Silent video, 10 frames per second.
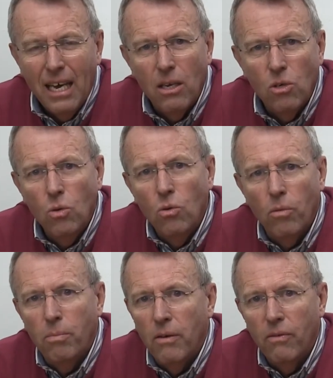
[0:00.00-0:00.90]
And two
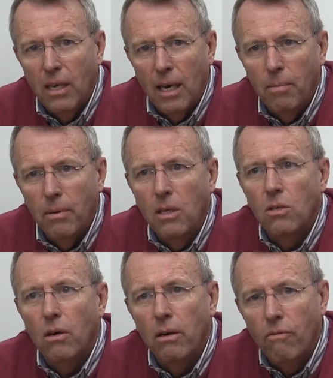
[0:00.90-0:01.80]
non-profit
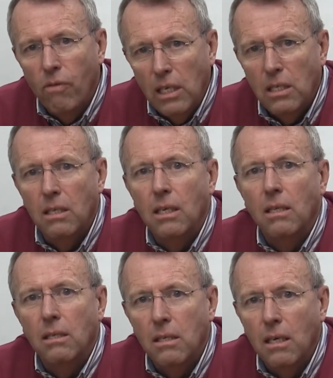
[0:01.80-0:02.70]
companies are invested
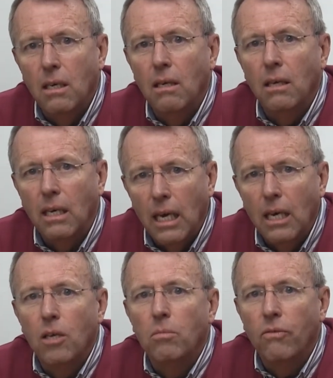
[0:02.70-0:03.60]
in seeking the
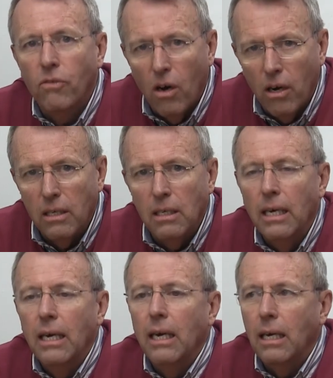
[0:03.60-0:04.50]
kingdom of God
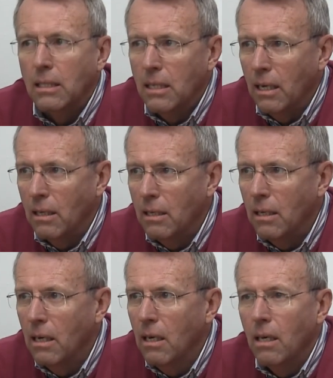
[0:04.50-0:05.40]
extended,
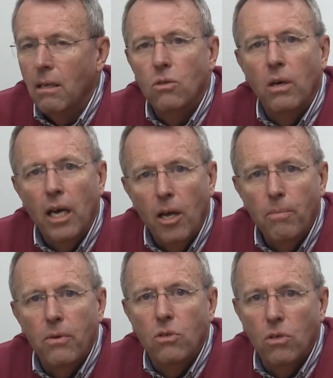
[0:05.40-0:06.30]
to
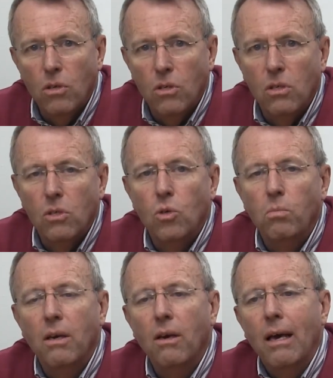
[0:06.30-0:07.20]
help the churches to
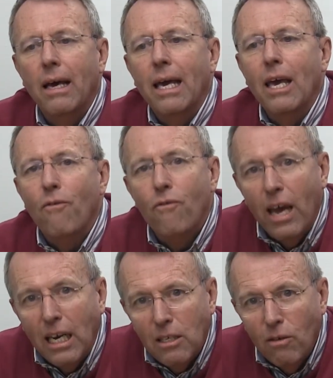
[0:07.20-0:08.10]
be
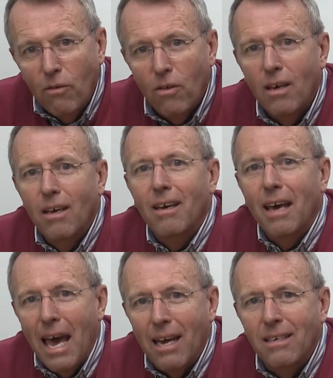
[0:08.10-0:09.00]
effective
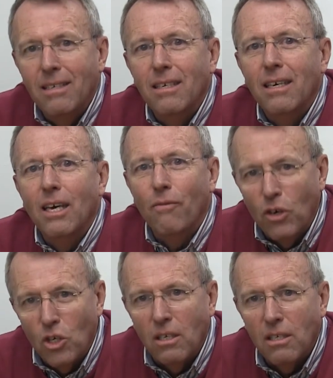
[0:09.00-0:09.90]
and efficient.